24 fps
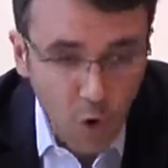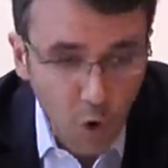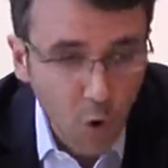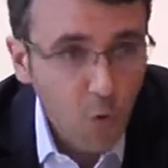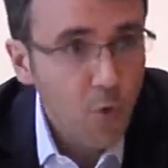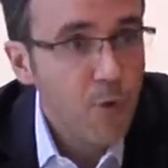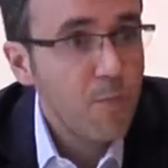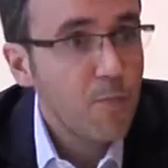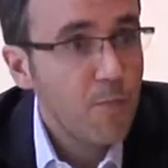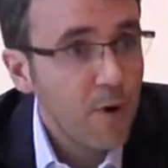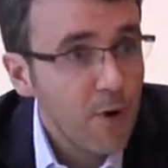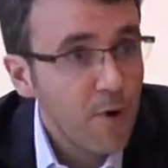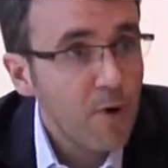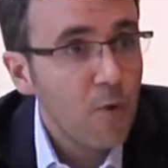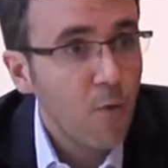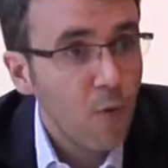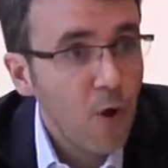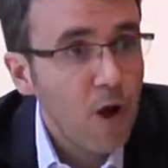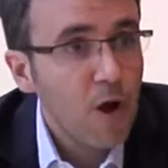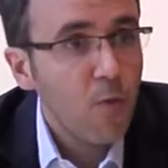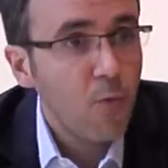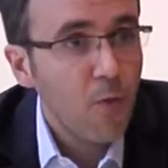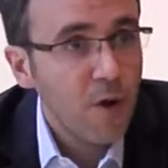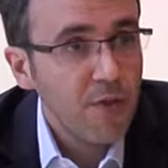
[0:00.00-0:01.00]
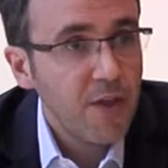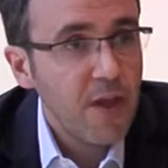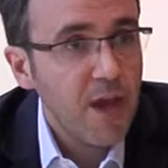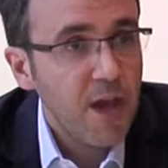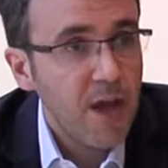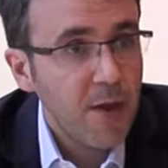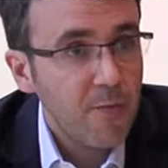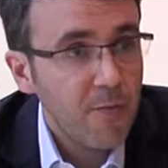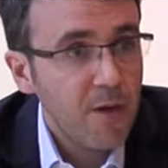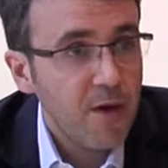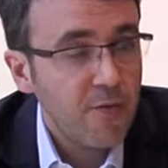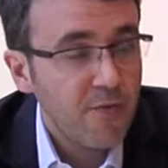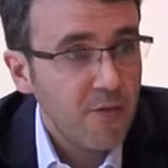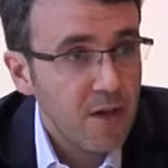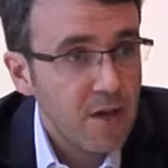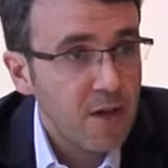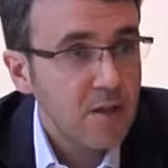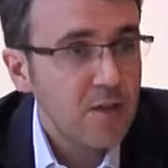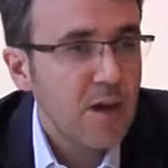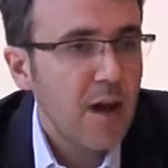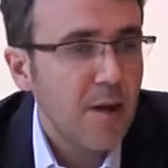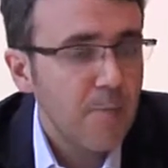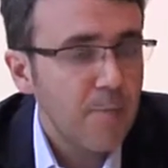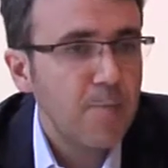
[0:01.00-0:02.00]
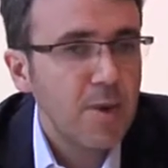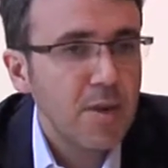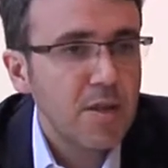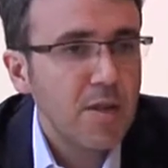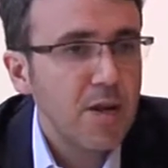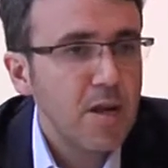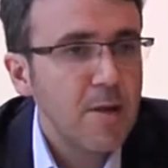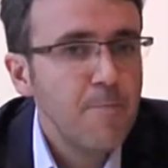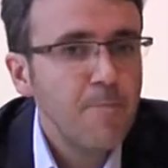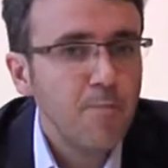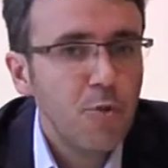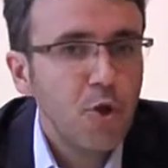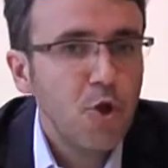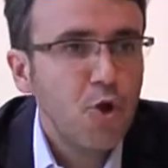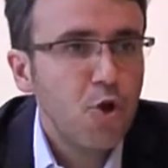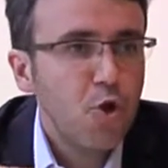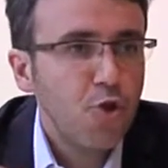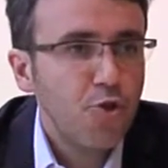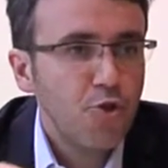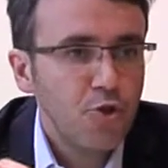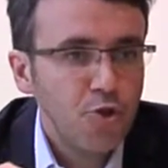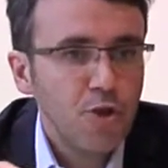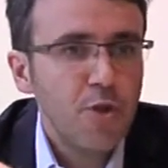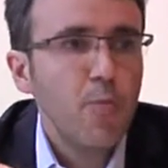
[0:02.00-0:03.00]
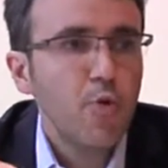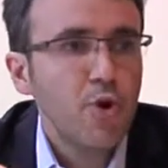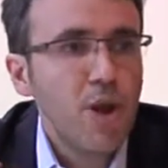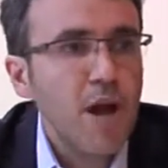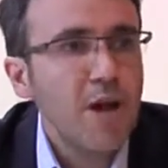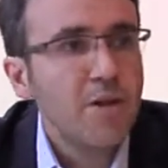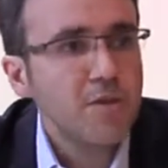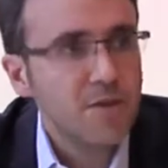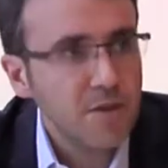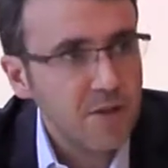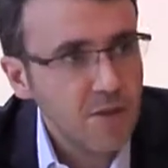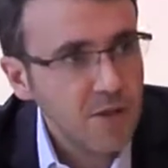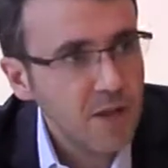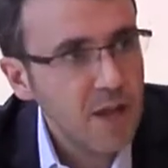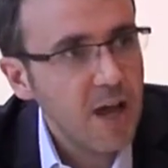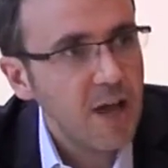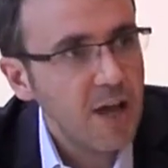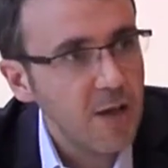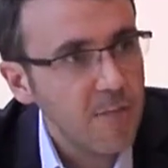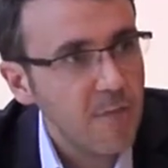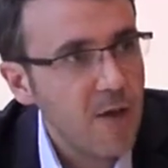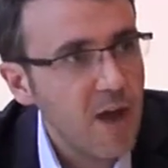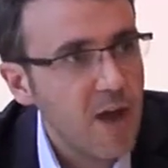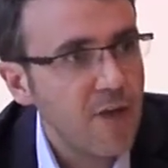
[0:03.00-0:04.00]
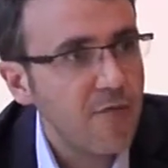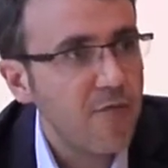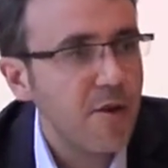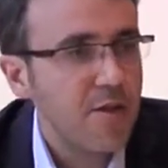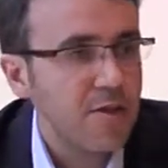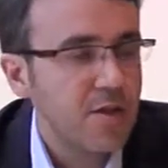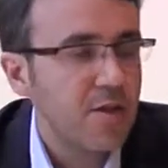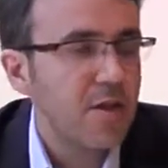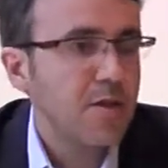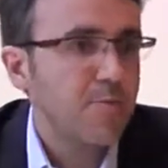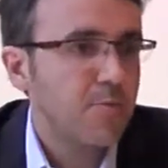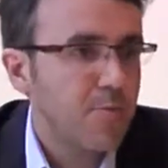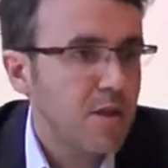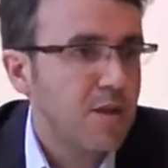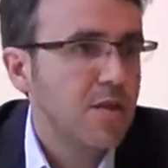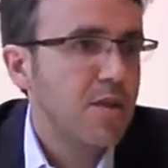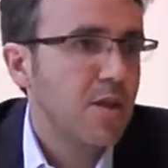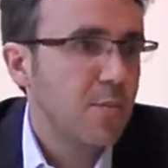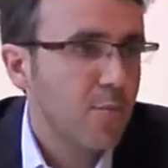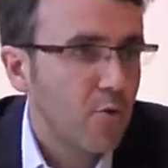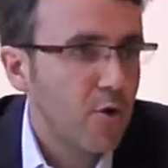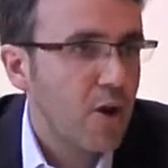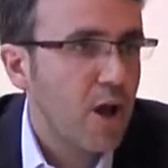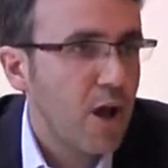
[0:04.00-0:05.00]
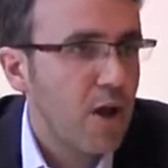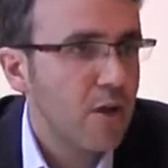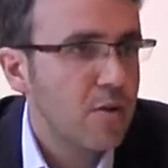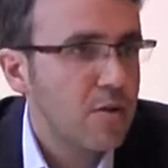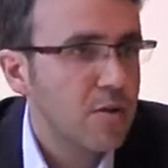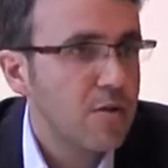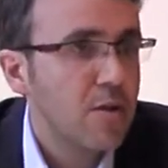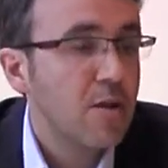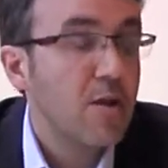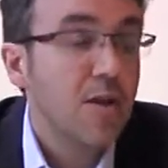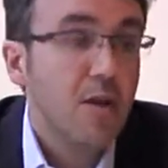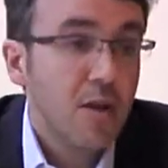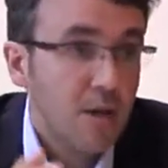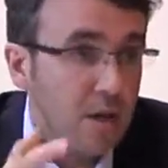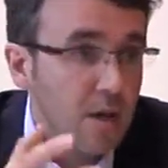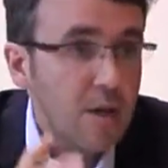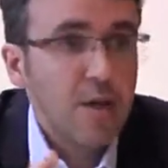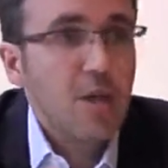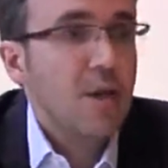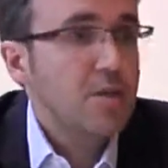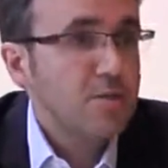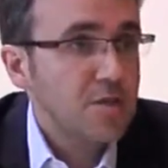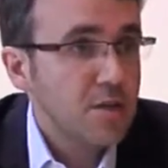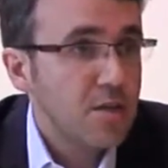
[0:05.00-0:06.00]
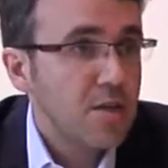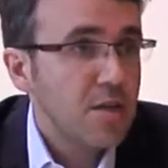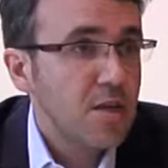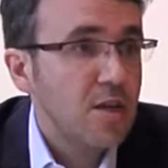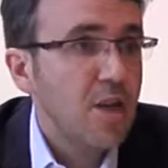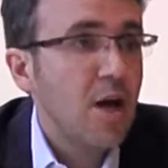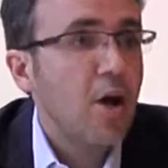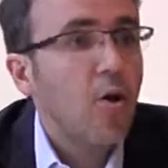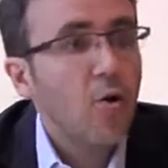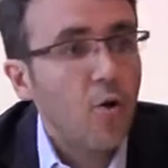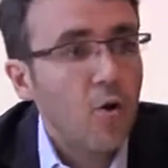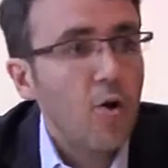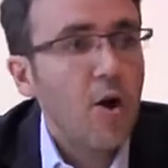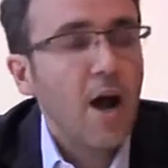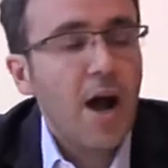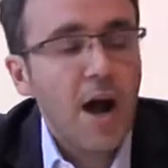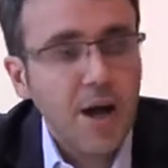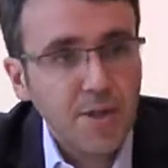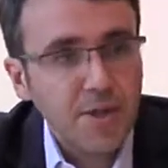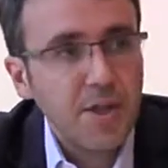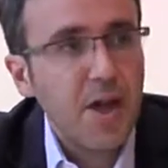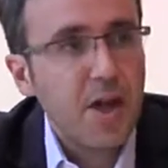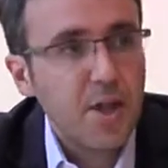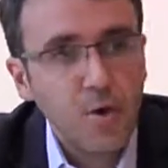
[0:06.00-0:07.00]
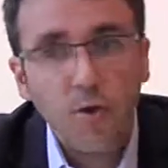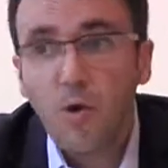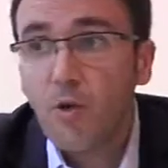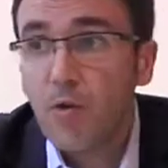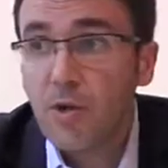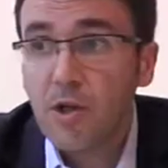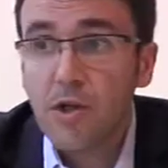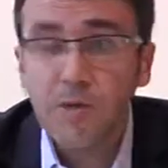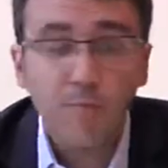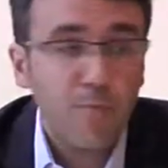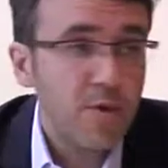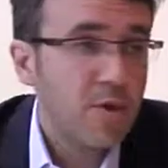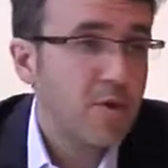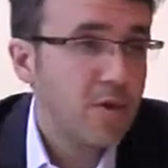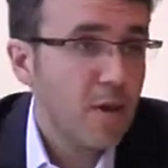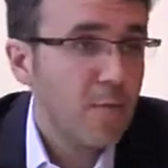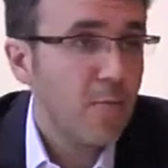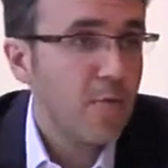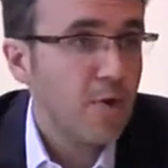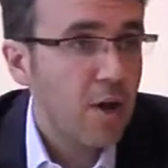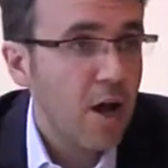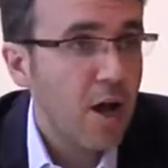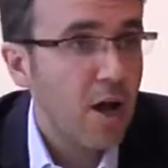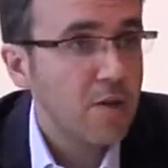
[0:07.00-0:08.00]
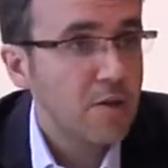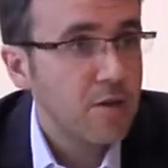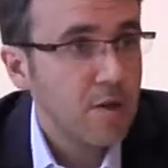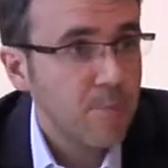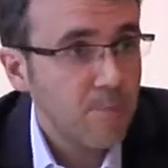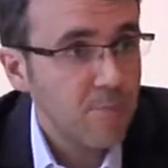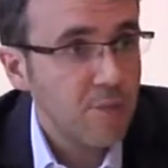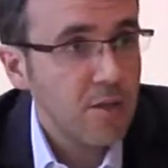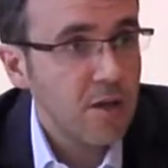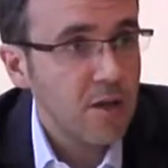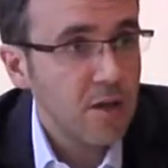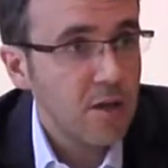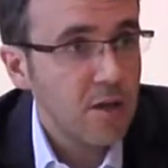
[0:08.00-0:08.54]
knowing very well what the IMF is, and basically not demonizing the IMF as it has been demonized in Argentina, or as I know it has been demonized